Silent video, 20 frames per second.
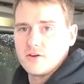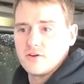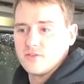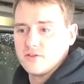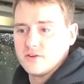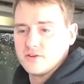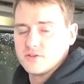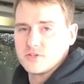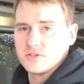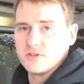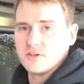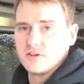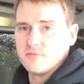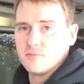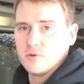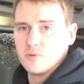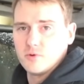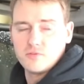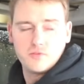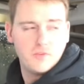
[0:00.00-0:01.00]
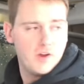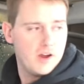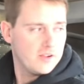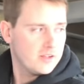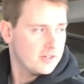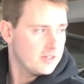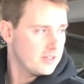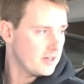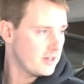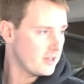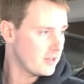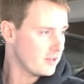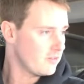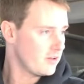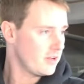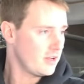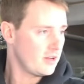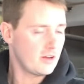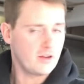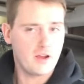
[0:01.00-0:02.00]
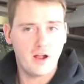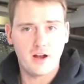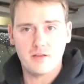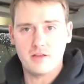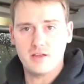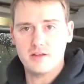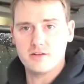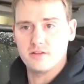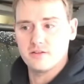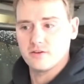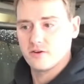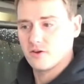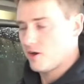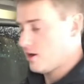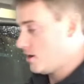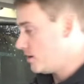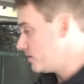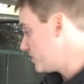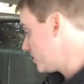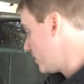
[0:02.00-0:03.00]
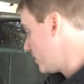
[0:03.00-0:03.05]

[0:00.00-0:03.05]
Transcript: than it should have, but we finally did it and got it into the garage.